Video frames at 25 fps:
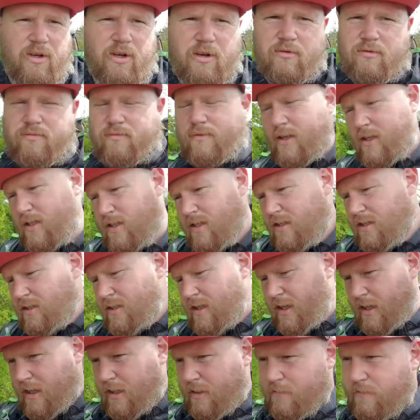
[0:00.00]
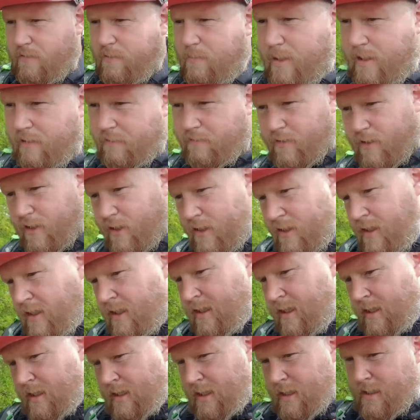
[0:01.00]
do, this is the year for me,
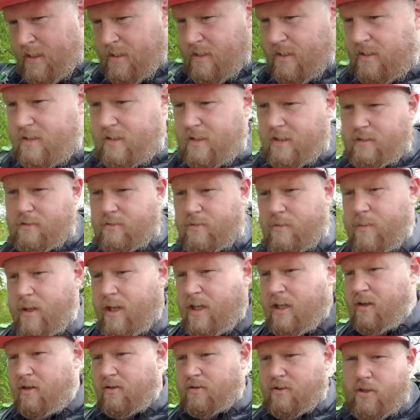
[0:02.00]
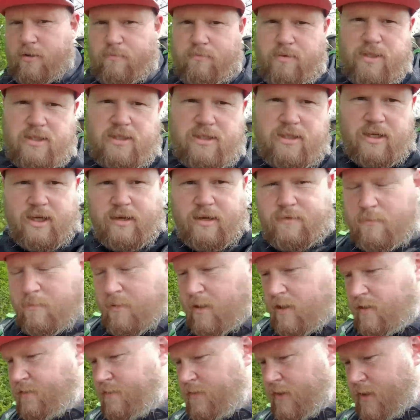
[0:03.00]
since we've been locked up, this is the year for
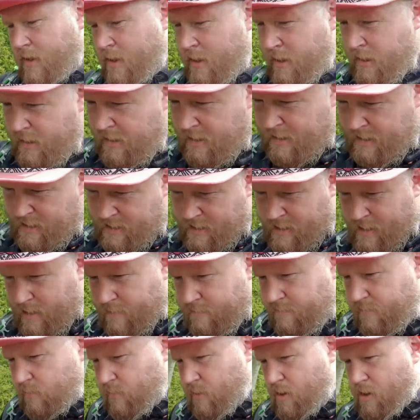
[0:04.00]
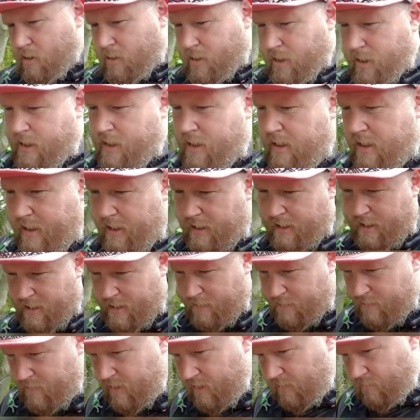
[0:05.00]
me for walking.
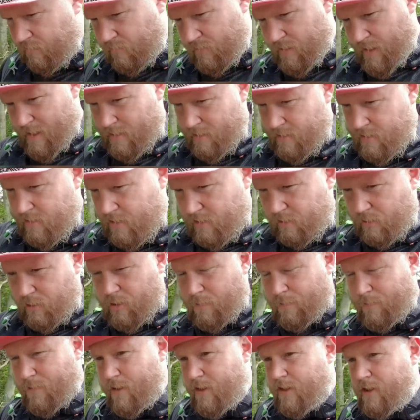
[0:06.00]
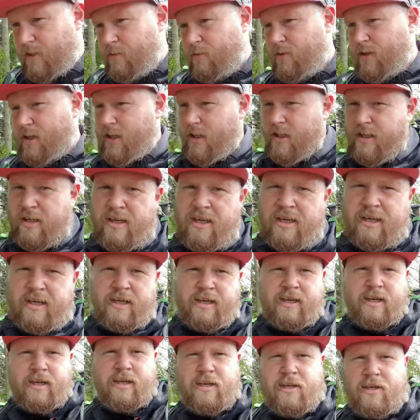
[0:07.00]
I've got plans to hopefully do the
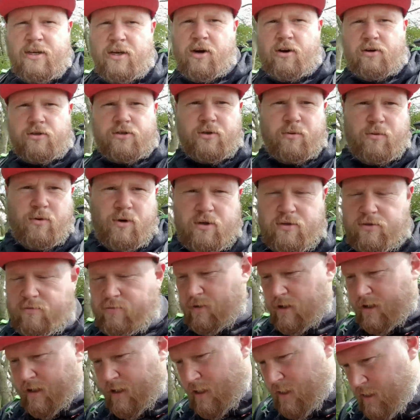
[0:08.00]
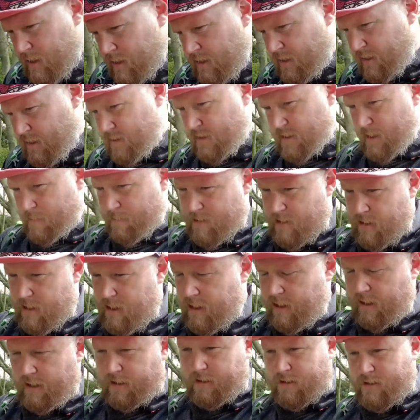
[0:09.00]
Yorkshire Wolds Way in
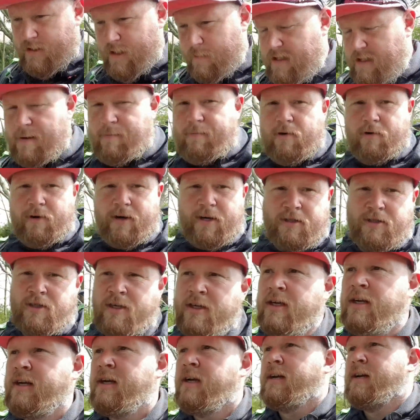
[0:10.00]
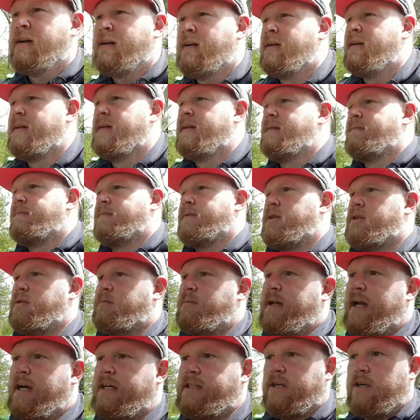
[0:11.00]
September-ish. Should
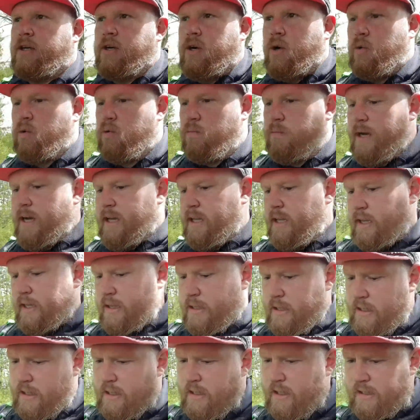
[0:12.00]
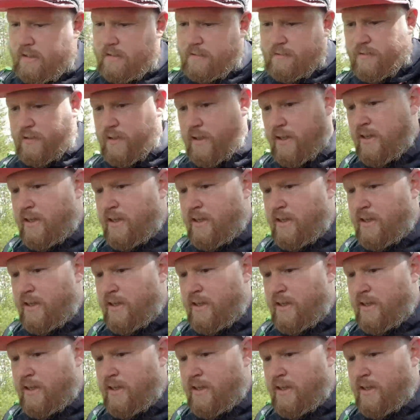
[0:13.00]
be nice and cool by then, and